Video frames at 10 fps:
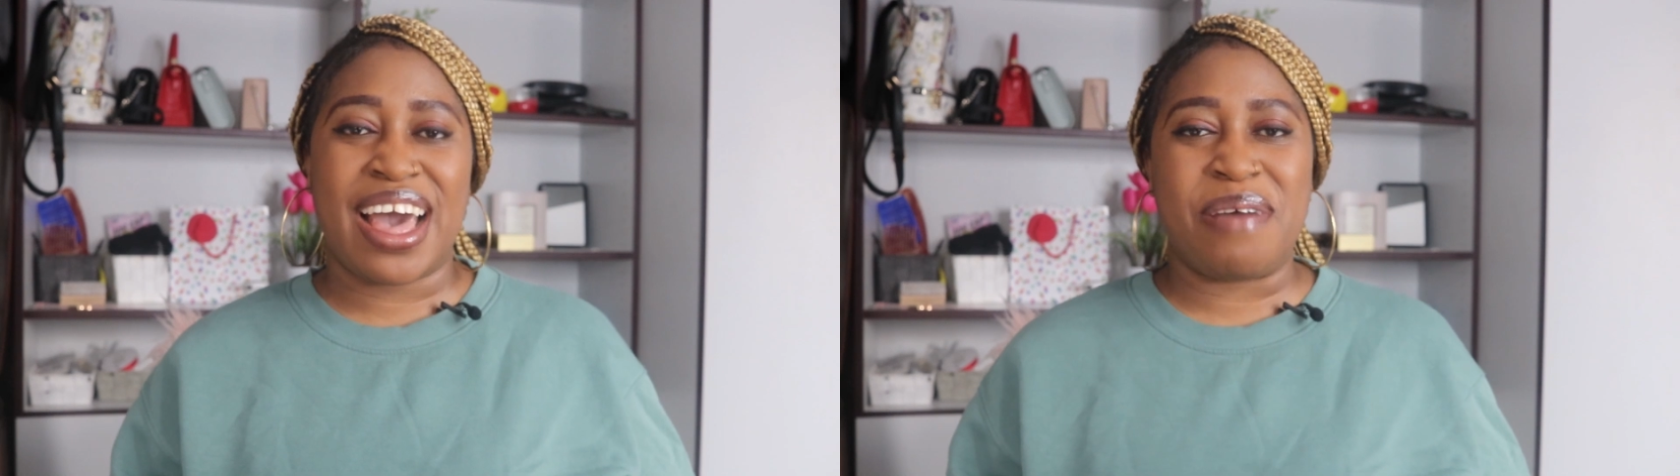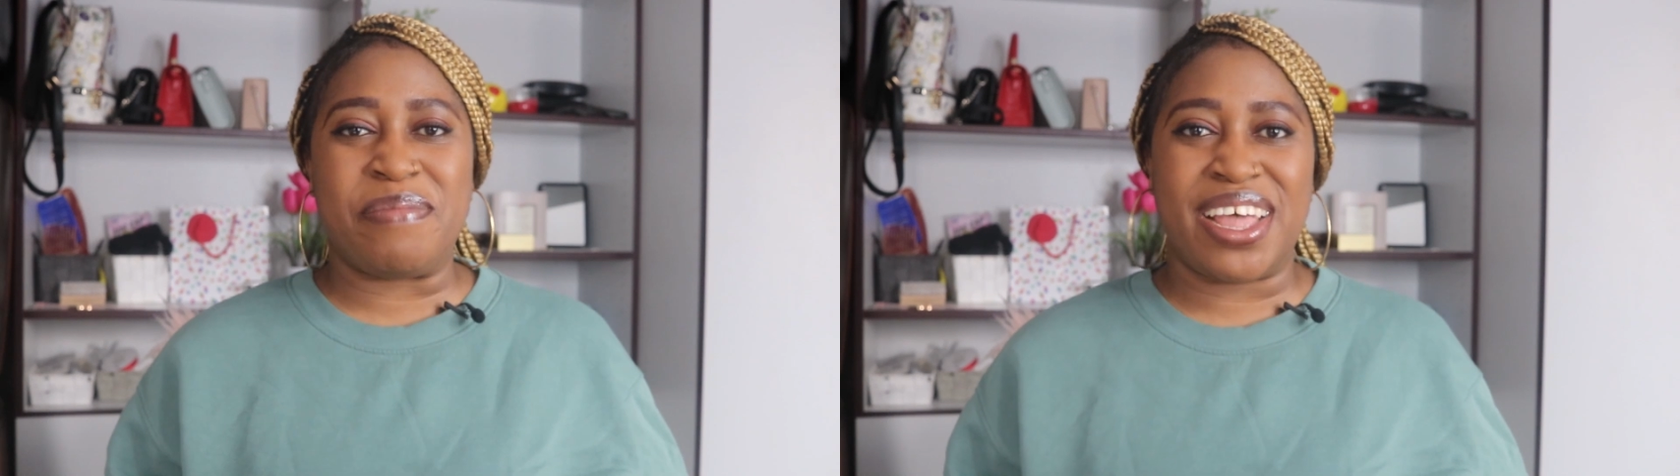
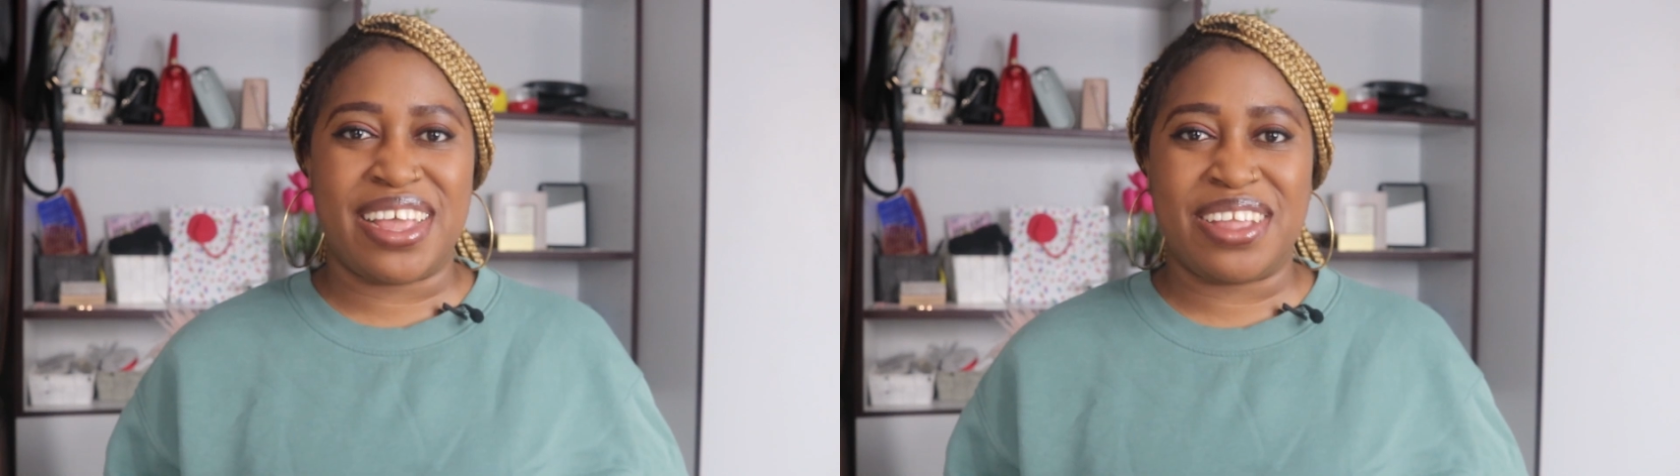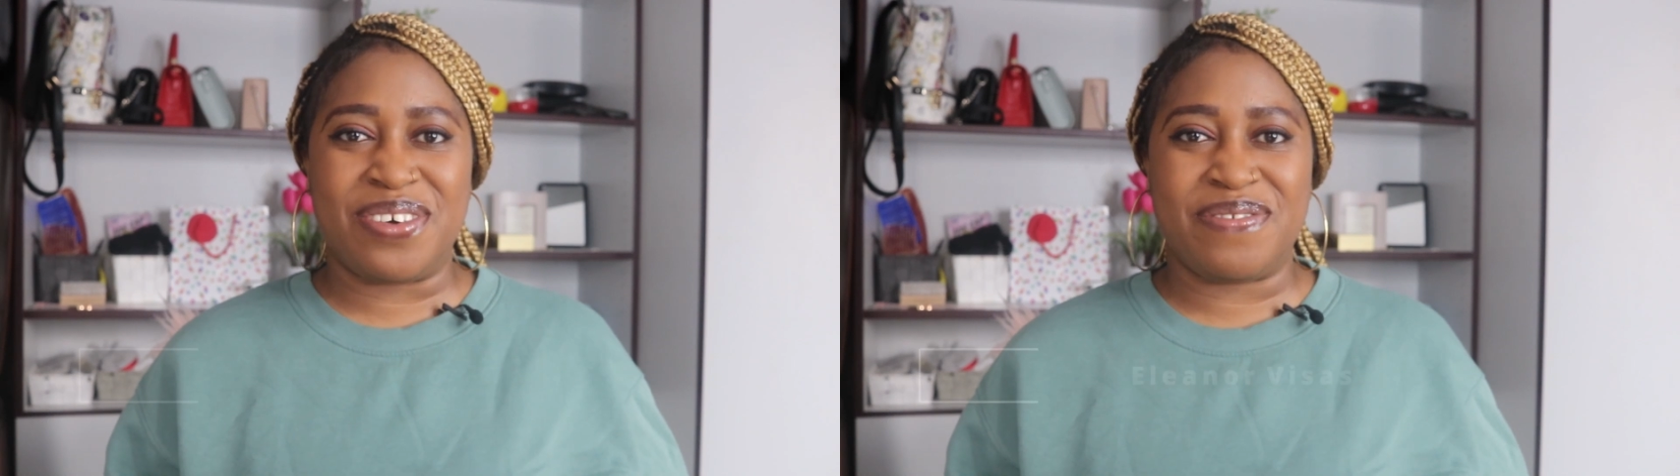I'm
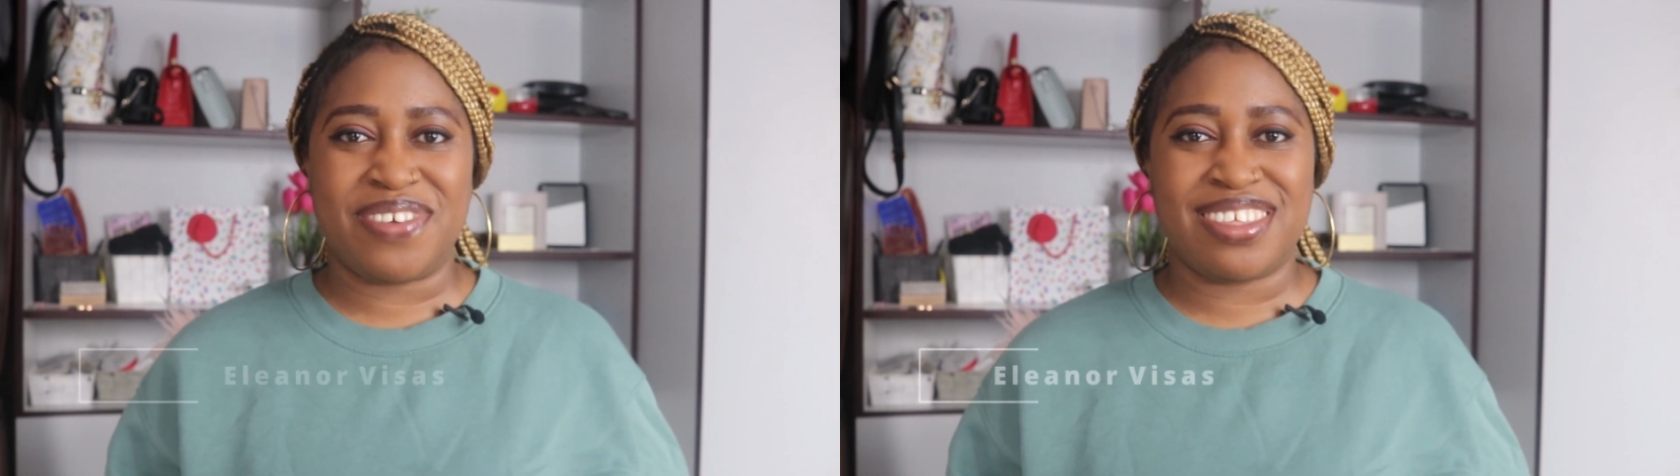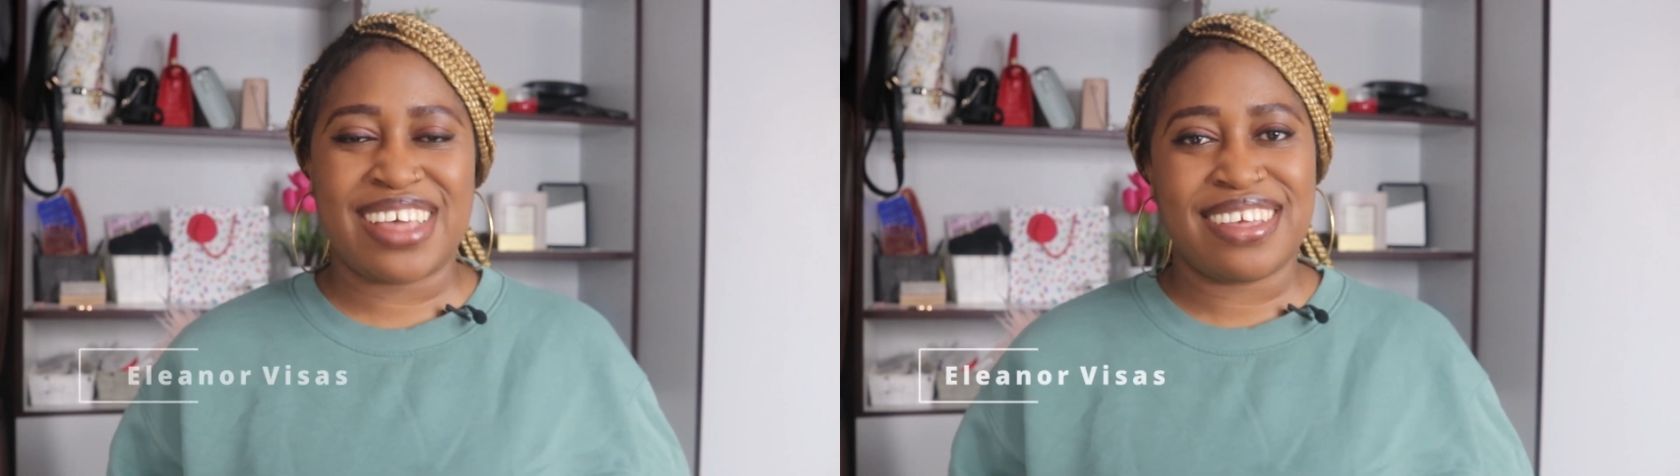Eleanor
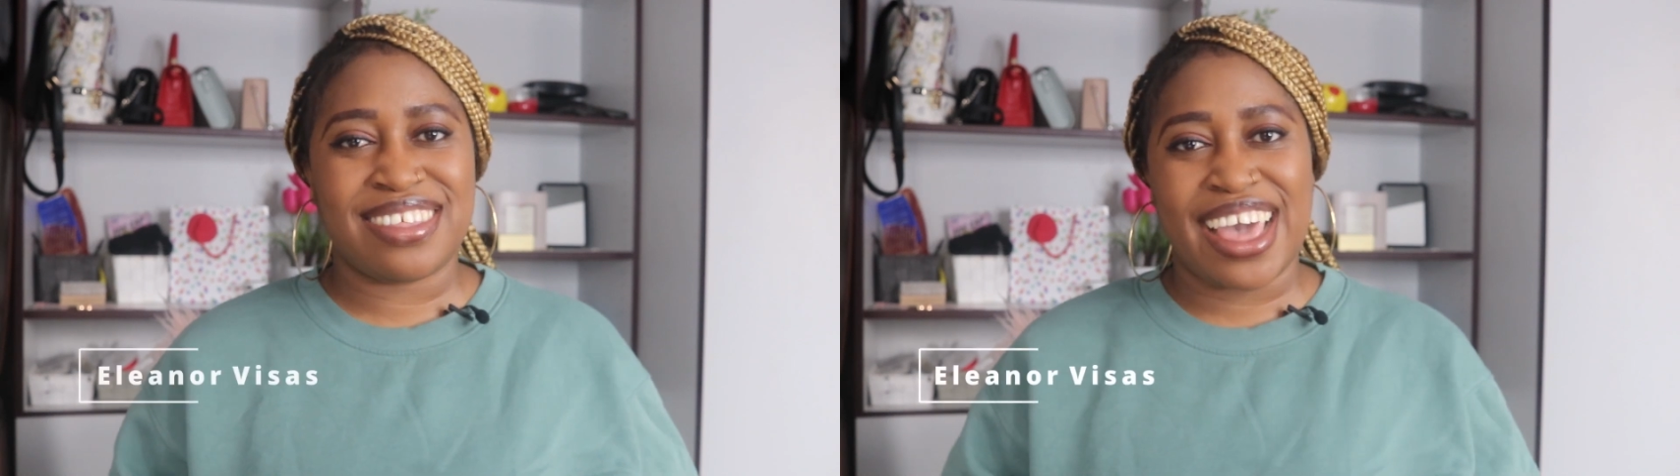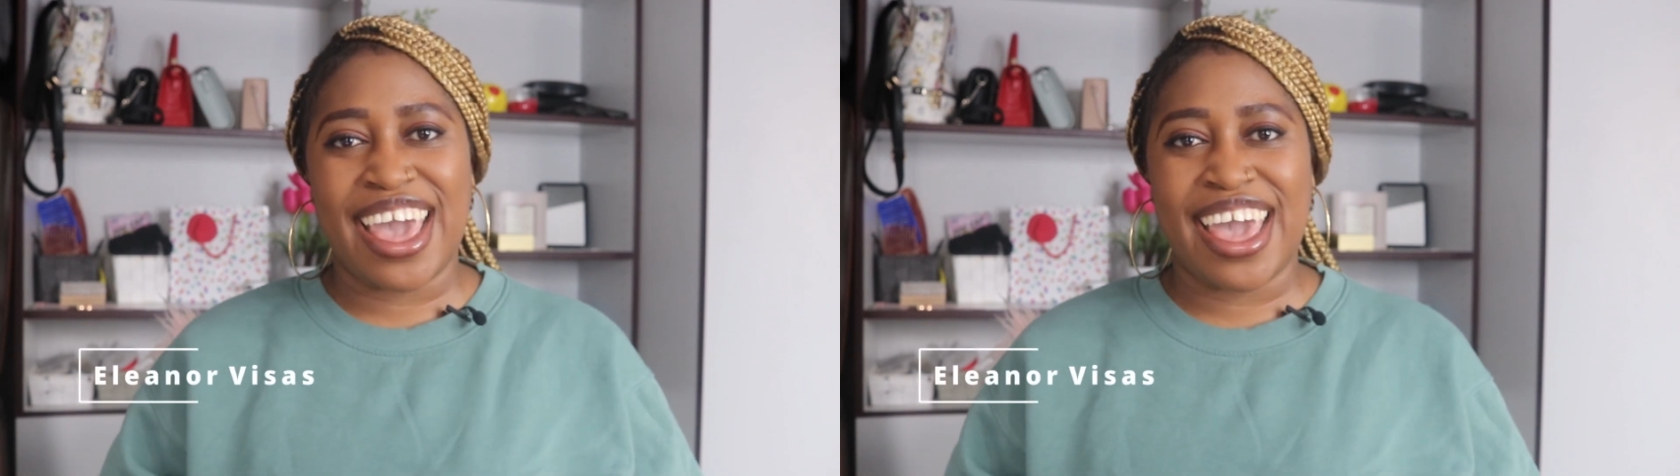
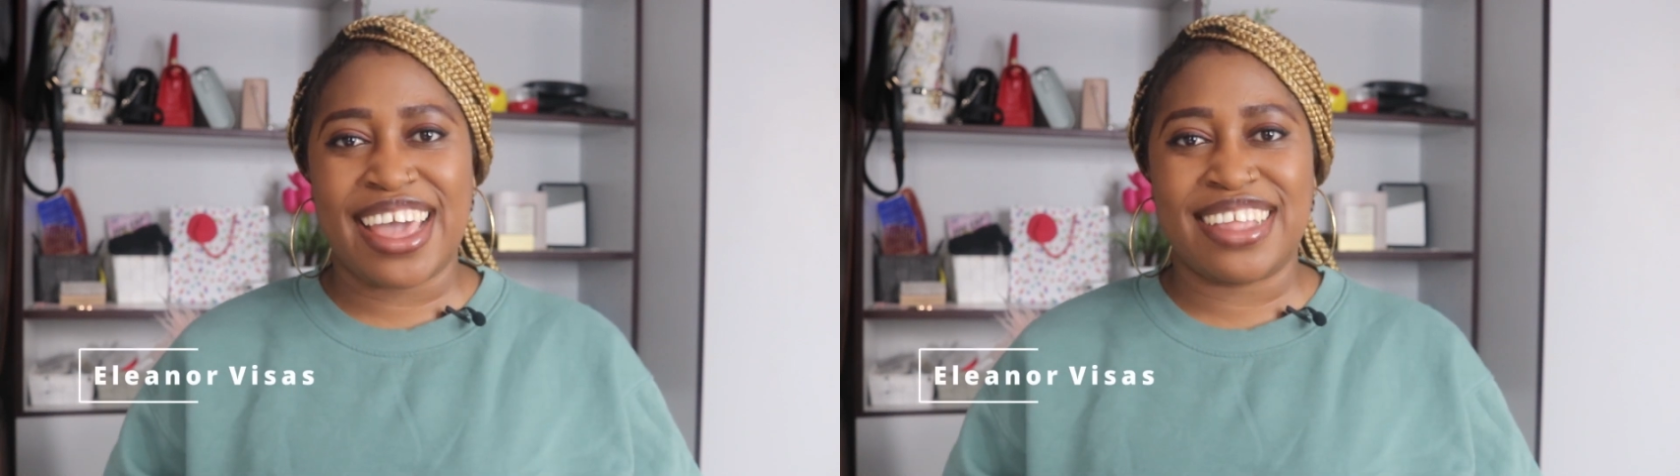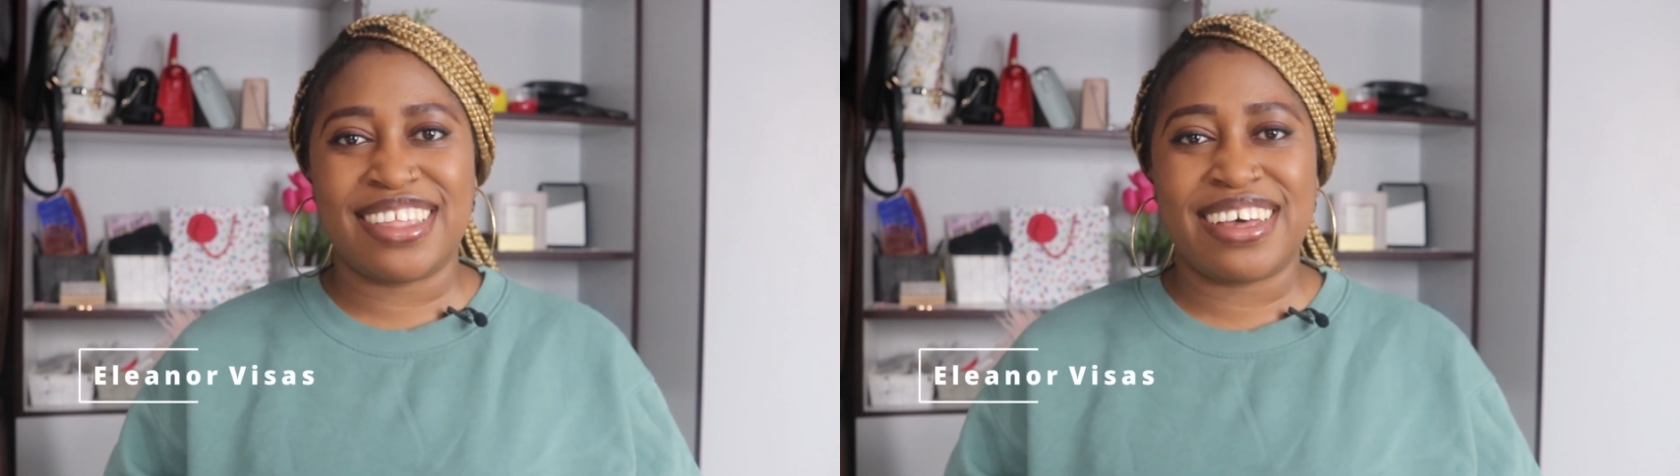Visas,
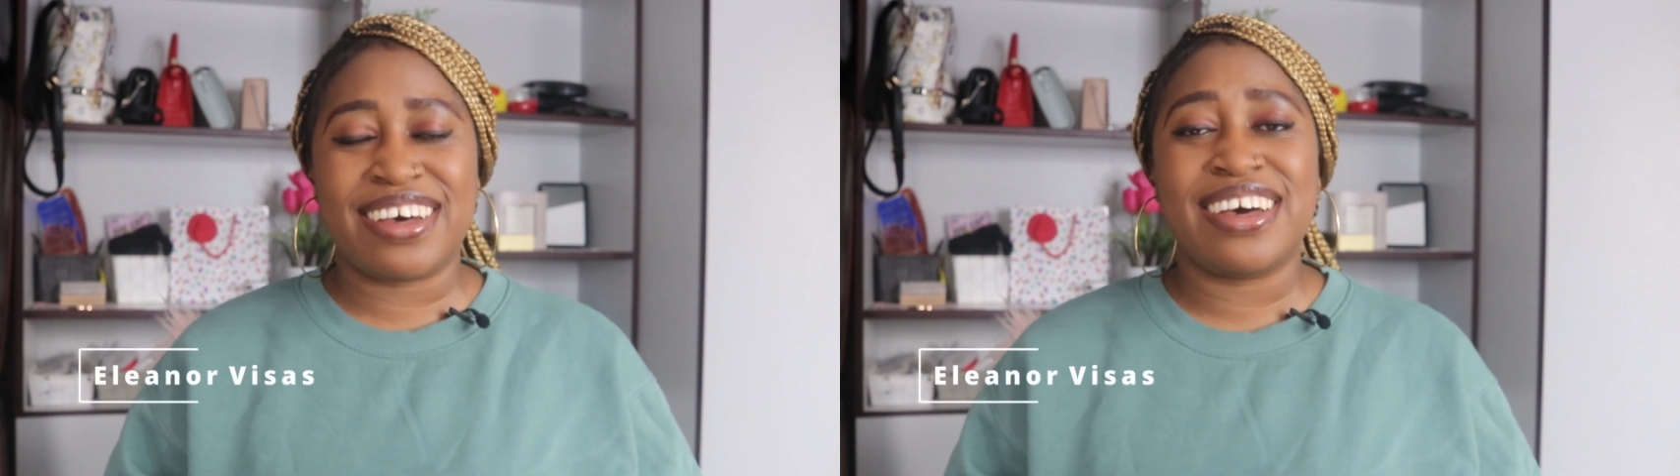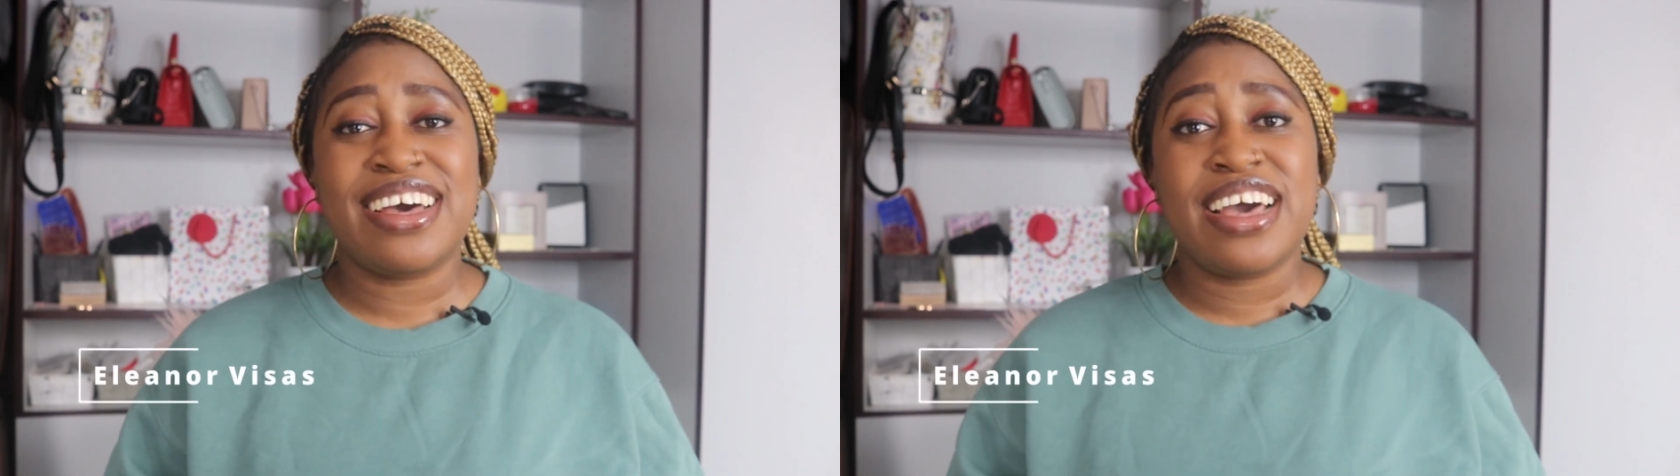and I